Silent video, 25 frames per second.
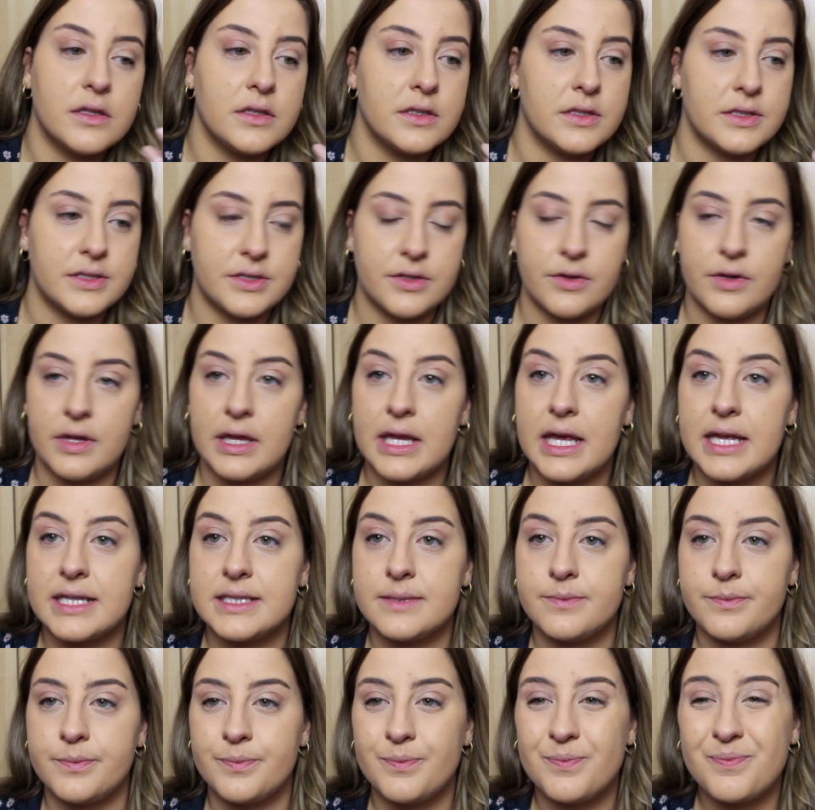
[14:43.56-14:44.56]
So
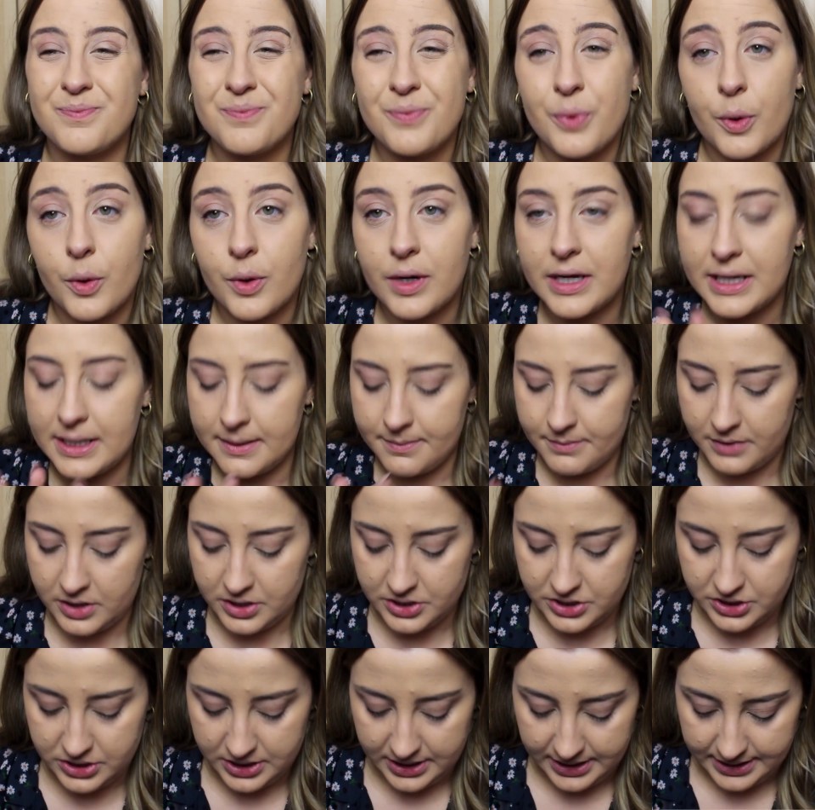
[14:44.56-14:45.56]
that's pretty
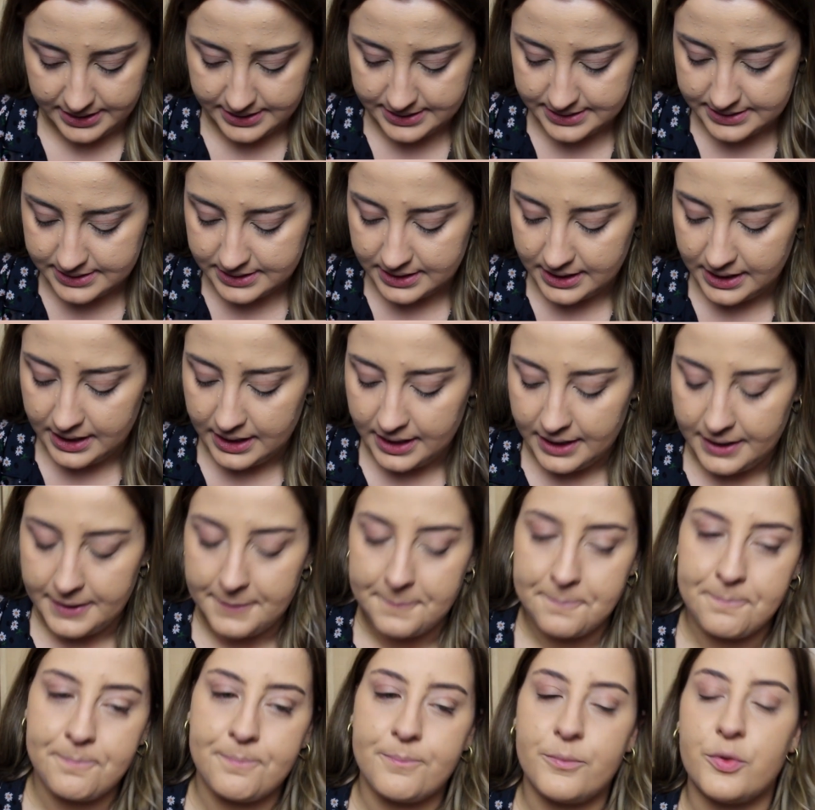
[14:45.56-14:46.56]
much it,
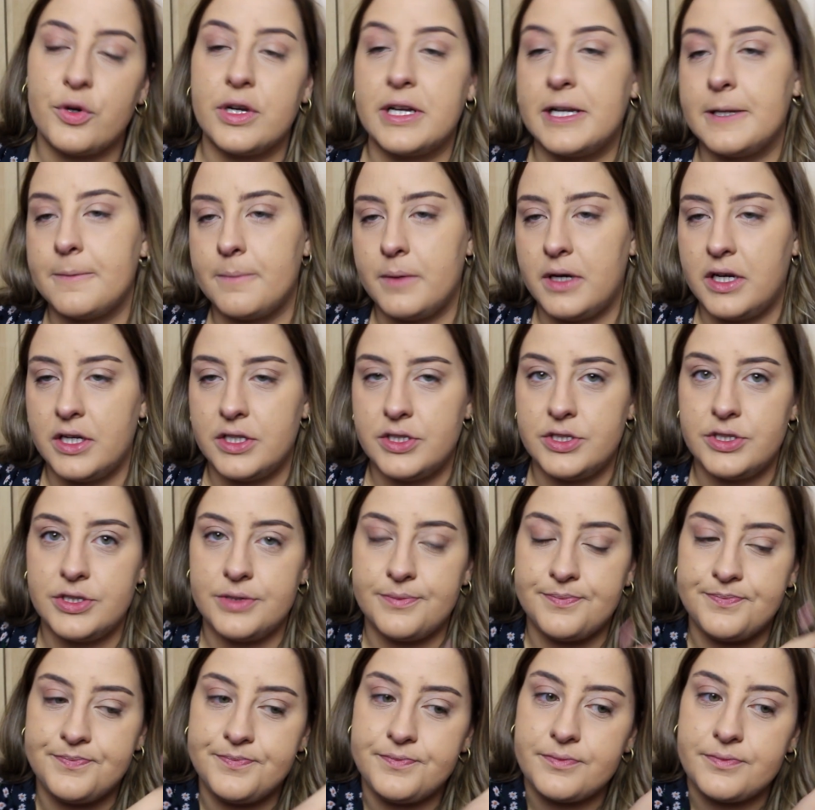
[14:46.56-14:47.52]
pretty much.